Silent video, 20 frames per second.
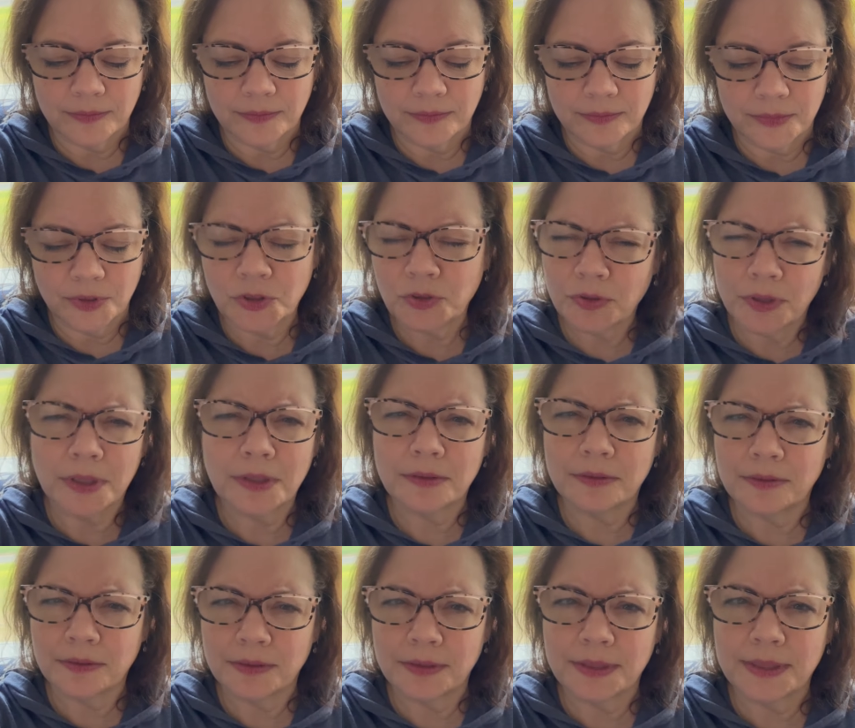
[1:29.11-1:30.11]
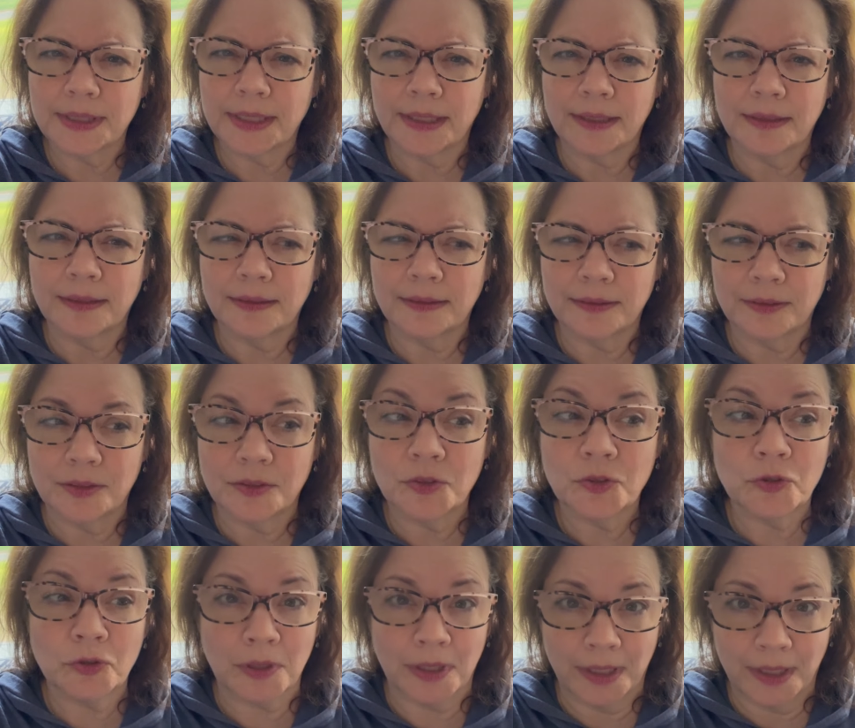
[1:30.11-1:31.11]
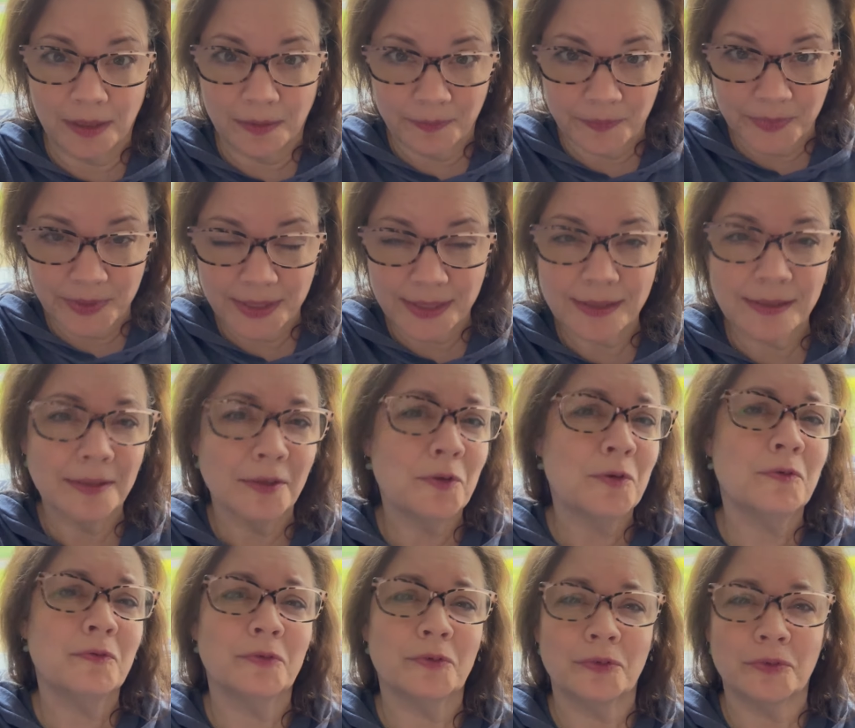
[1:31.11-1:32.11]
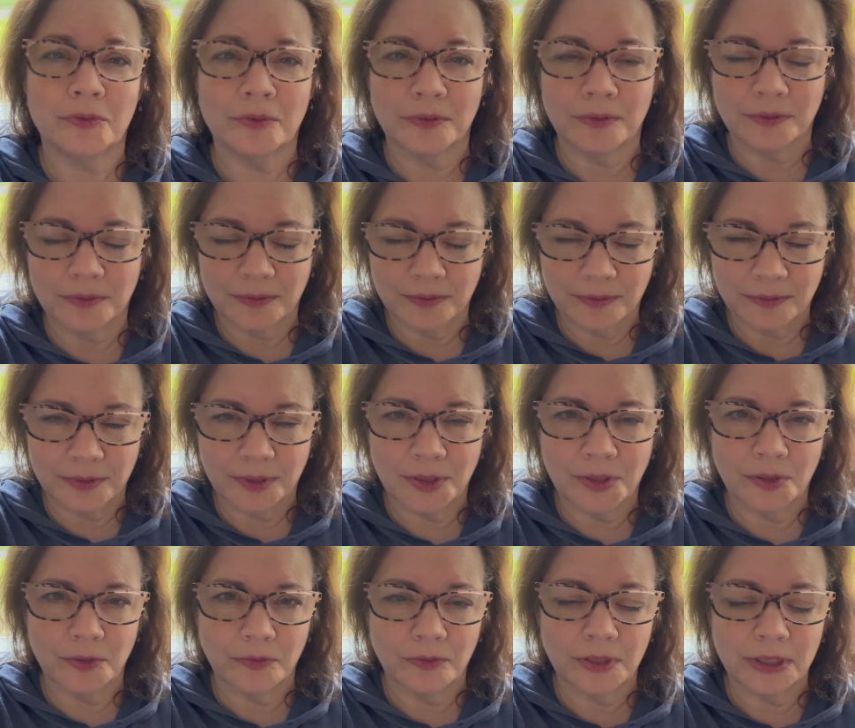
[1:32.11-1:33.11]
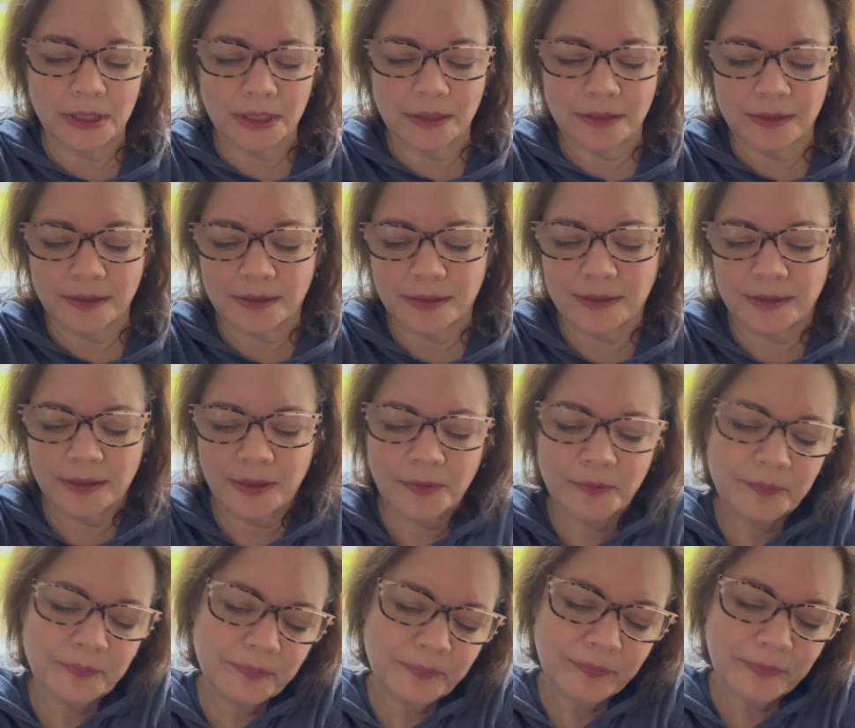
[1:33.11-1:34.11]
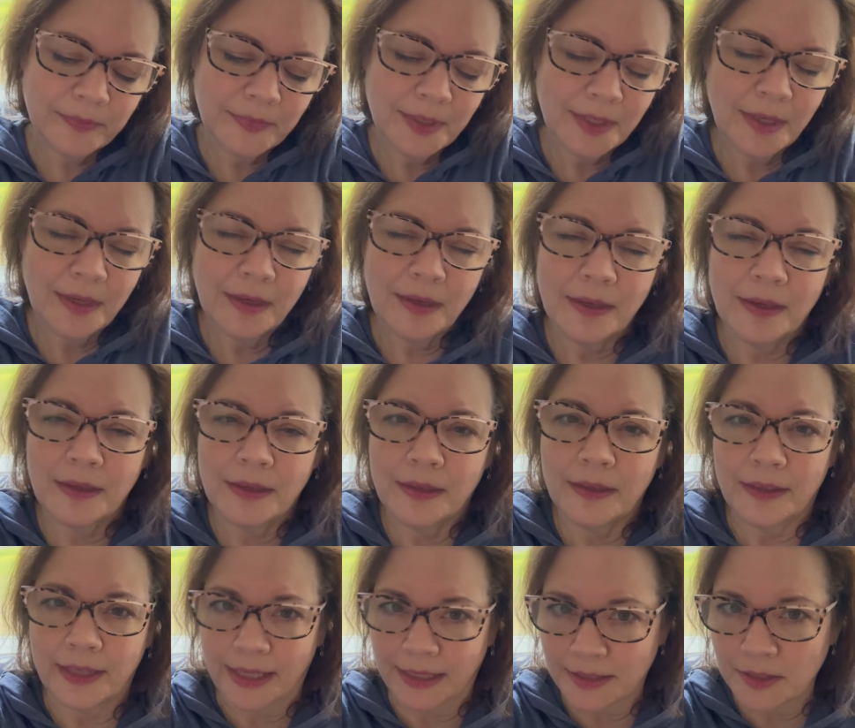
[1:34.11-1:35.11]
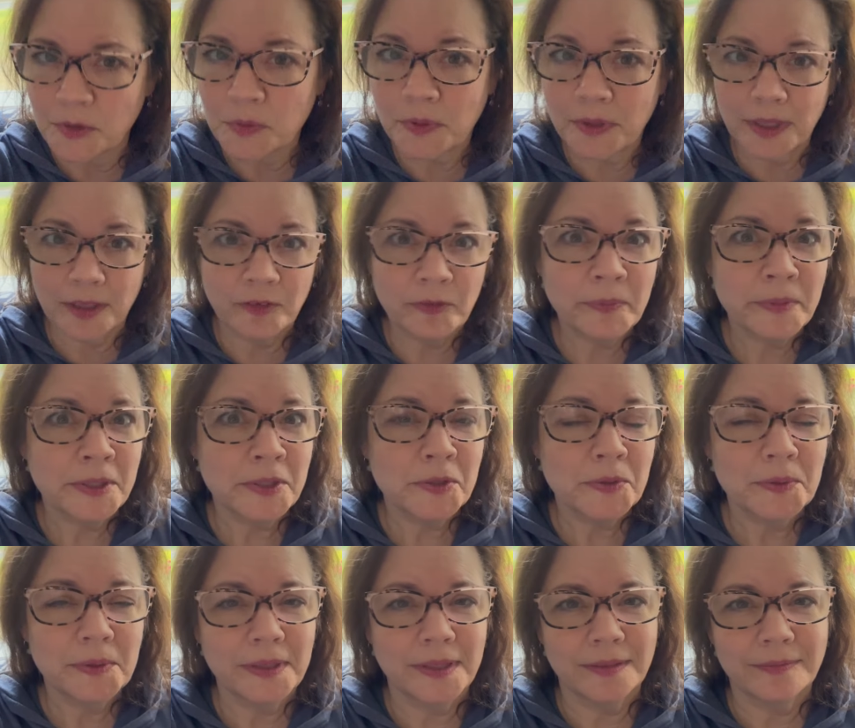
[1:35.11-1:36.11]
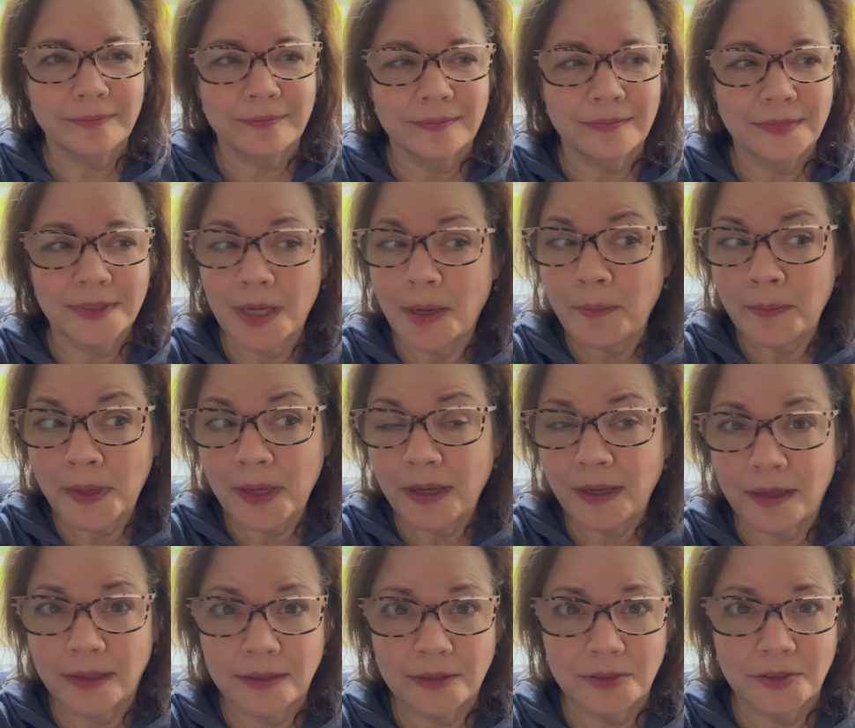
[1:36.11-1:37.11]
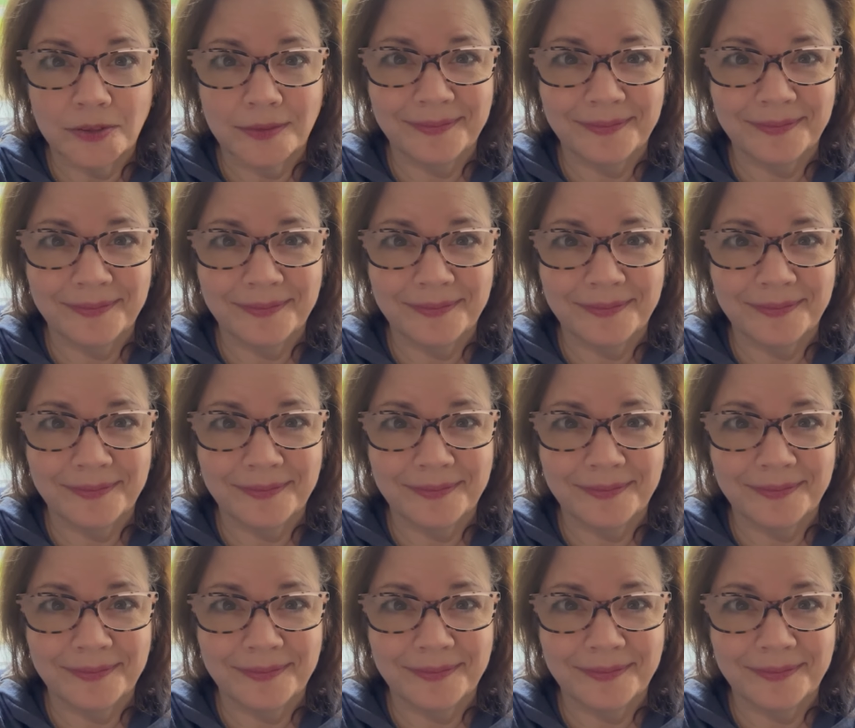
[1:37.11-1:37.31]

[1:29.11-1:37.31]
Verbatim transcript: struggles and triumphs over, you know, things. So that's what I've been doing. Not much.